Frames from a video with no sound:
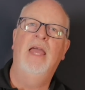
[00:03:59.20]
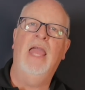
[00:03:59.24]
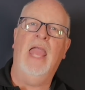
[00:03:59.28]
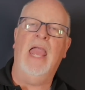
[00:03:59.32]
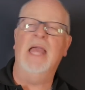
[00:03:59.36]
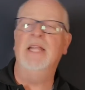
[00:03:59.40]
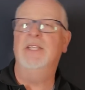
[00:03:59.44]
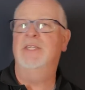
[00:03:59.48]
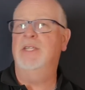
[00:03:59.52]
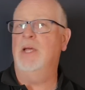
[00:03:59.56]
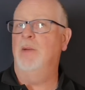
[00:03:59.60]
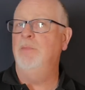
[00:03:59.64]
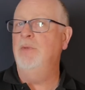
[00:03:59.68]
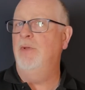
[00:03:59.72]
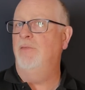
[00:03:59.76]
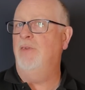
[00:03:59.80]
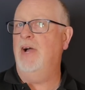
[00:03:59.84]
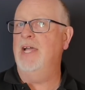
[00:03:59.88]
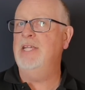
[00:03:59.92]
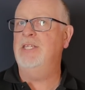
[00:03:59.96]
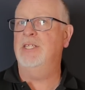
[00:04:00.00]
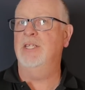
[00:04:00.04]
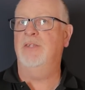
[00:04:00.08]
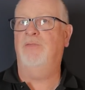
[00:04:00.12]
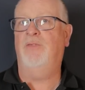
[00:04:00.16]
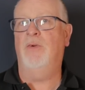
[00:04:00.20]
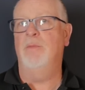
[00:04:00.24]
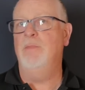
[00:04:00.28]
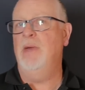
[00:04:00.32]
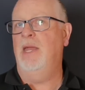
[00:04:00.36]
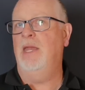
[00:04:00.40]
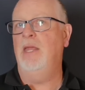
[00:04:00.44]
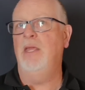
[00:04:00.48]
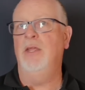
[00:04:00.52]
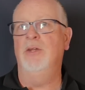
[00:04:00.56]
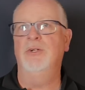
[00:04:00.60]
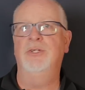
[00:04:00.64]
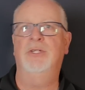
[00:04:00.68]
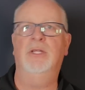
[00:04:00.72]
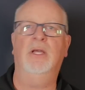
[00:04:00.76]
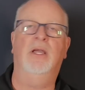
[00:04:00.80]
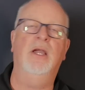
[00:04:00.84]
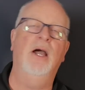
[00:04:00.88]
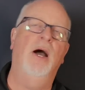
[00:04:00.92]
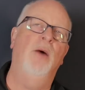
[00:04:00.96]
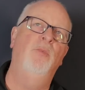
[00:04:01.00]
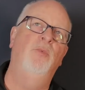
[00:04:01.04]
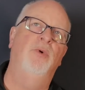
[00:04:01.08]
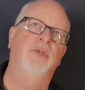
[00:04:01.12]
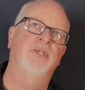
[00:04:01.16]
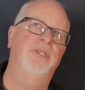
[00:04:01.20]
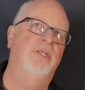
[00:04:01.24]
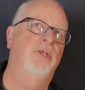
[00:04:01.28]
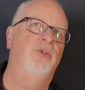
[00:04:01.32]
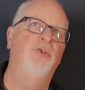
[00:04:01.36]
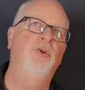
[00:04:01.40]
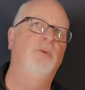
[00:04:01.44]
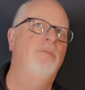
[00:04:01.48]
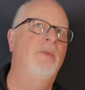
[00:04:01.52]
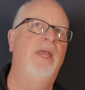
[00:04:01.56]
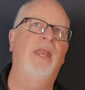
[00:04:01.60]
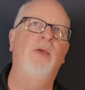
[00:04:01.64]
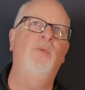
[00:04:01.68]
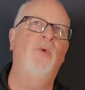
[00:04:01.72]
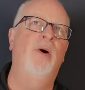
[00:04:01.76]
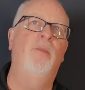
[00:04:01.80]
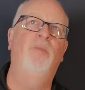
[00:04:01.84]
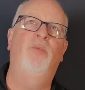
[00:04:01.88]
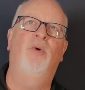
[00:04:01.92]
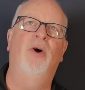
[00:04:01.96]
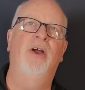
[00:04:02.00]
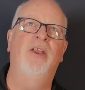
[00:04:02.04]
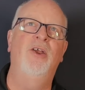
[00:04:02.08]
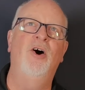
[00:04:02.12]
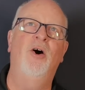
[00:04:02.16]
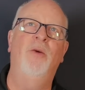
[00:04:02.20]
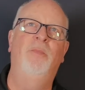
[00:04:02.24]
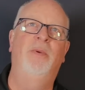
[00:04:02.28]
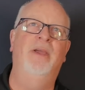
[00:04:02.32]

And some devices for many years to come will still do MIDI 1.0